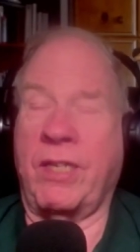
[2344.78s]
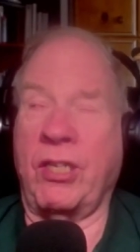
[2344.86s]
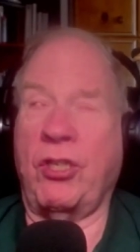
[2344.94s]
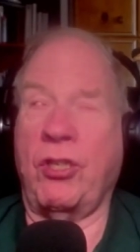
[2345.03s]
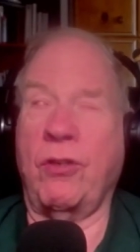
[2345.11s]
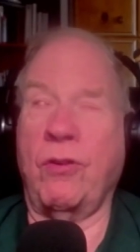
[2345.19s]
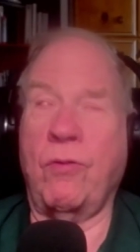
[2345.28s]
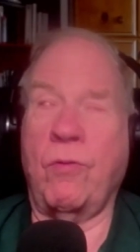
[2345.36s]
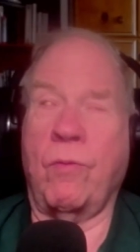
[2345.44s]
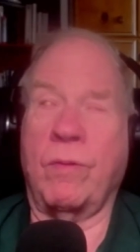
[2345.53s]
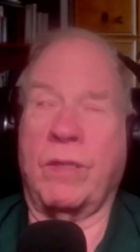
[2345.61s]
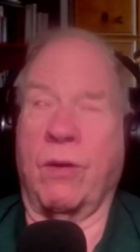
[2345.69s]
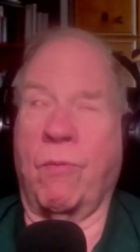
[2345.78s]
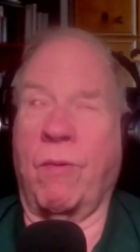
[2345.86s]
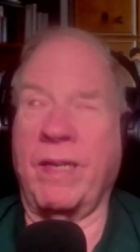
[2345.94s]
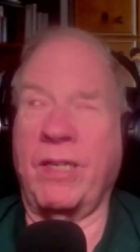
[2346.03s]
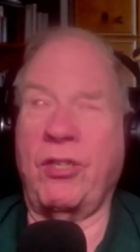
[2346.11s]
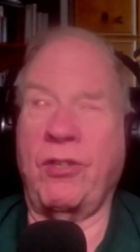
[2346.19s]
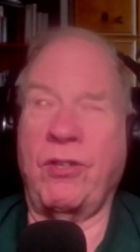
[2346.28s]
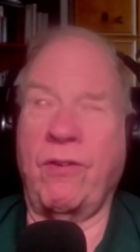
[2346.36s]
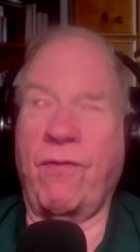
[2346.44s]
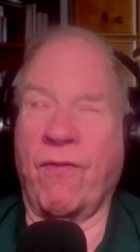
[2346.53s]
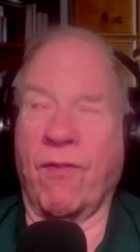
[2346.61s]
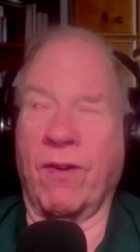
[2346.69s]
did you so what did you
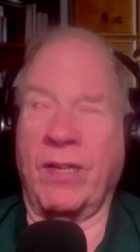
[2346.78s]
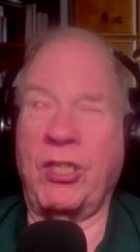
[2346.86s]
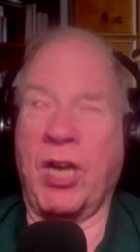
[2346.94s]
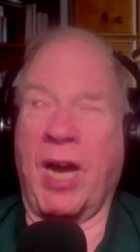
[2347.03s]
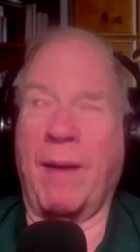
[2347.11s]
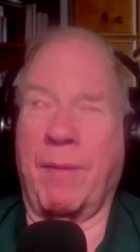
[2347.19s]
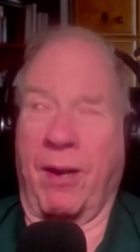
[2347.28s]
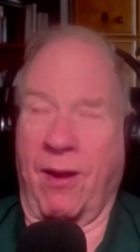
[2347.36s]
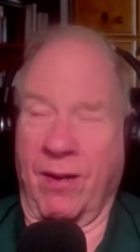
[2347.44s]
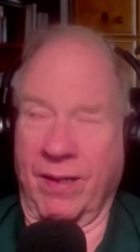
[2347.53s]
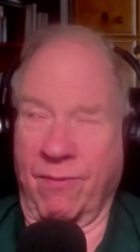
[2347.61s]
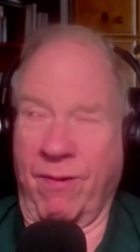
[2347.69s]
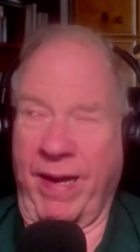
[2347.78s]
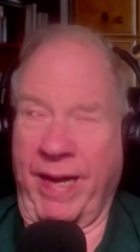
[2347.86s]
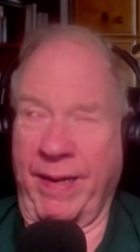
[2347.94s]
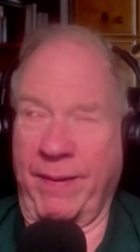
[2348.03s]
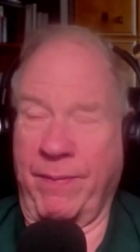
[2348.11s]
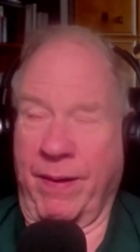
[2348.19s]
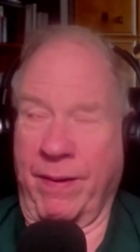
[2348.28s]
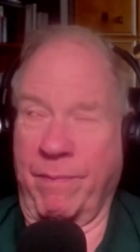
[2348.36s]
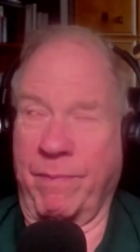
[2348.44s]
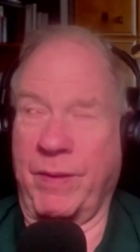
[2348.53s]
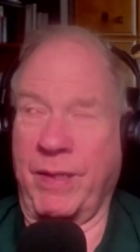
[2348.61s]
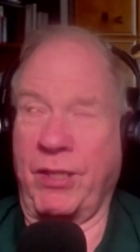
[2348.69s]
do for a job along the way
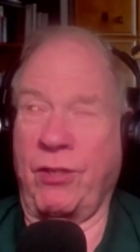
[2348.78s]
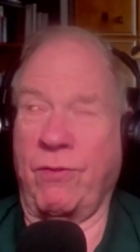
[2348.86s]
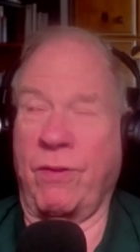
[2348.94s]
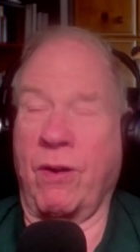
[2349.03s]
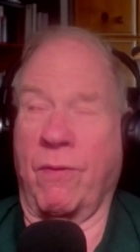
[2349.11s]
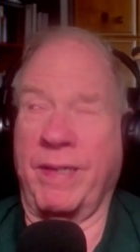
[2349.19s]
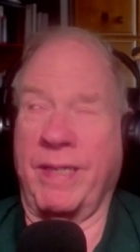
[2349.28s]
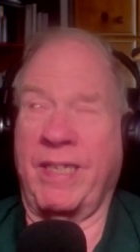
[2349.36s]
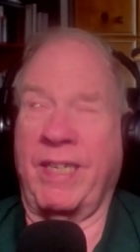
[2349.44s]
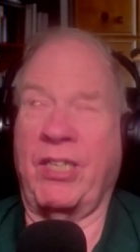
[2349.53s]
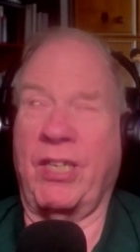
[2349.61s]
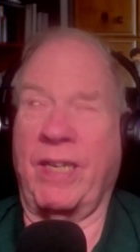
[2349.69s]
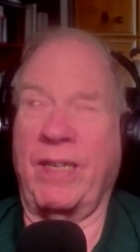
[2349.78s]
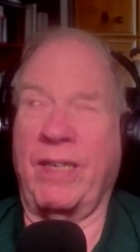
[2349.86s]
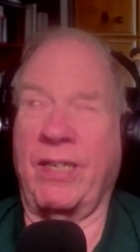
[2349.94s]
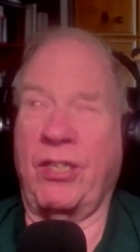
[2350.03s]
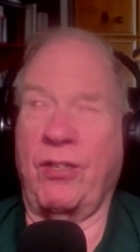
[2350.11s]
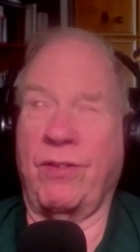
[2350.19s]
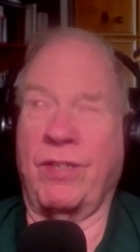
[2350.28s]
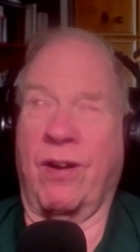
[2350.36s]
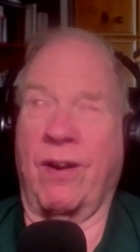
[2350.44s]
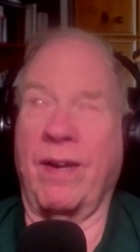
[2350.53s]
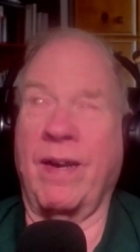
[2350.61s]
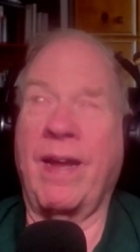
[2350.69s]
um, did you go into teaching did you
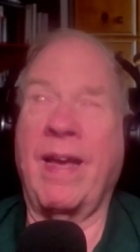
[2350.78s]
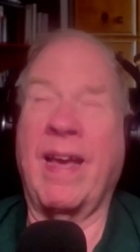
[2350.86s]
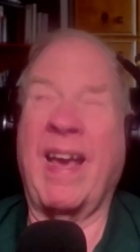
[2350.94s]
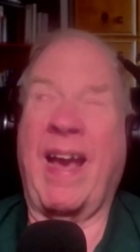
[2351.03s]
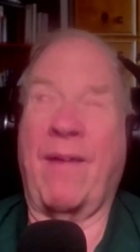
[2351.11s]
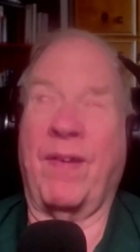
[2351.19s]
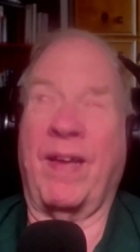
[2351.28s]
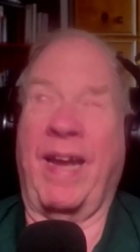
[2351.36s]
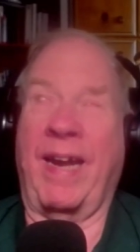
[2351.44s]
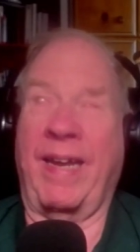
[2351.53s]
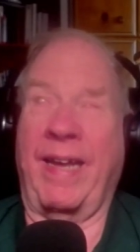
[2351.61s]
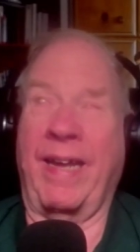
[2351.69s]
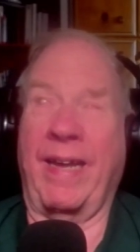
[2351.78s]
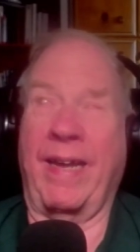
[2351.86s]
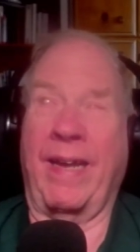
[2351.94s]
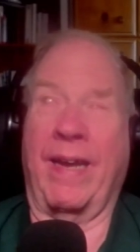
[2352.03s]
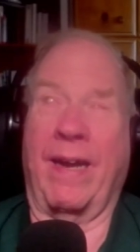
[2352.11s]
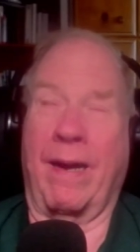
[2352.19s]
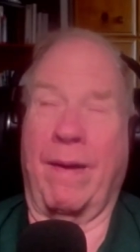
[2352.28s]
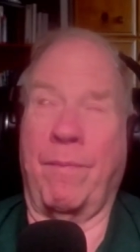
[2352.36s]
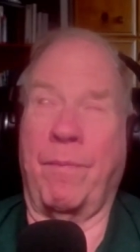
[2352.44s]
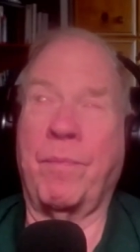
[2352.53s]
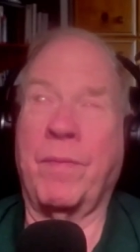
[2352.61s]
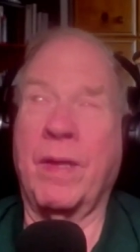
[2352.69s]
start advocating
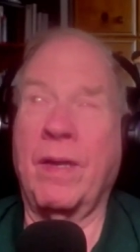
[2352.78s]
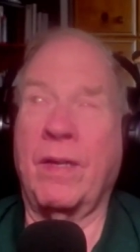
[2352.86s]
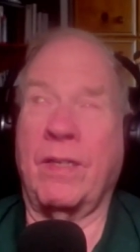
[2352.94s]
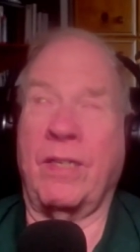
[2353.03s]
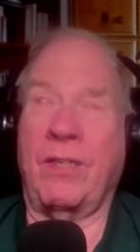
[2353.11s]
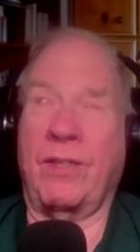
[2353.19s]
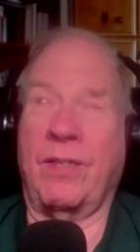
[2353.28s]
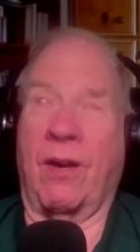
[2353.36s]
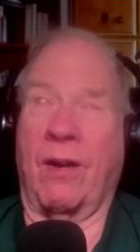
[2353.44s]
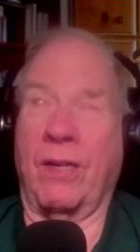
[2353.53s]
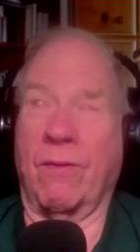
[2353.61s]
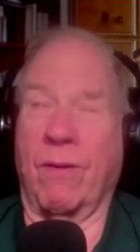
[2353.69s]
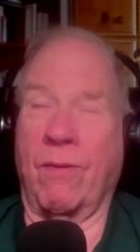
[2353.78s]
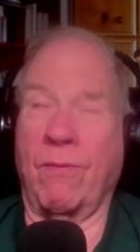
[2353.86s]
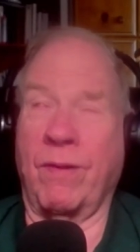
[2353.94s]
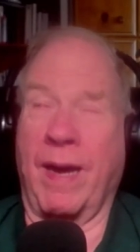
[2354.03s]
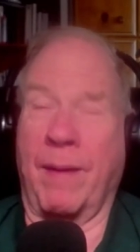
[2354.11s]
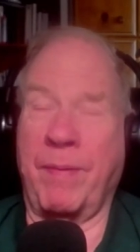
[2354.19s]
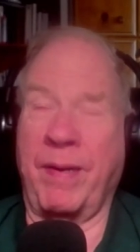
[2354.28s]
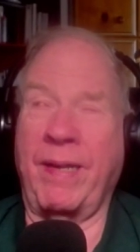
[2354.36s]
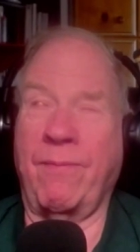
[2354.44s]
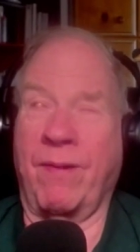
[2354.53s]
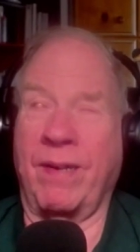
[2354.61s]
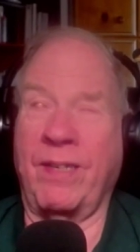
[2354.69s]
um, did you start your own
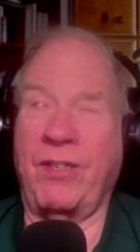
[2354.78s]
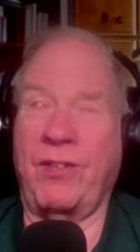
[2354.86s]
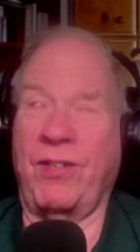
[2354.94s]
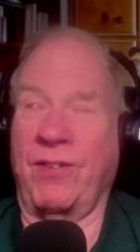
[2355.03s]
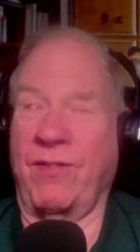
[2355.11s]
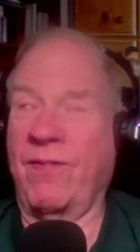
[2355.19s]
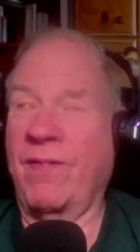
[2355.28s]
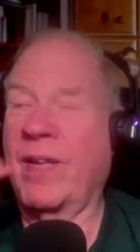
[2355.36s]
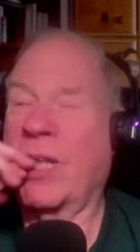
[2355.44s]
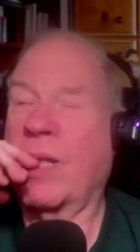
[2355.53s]
company what did you do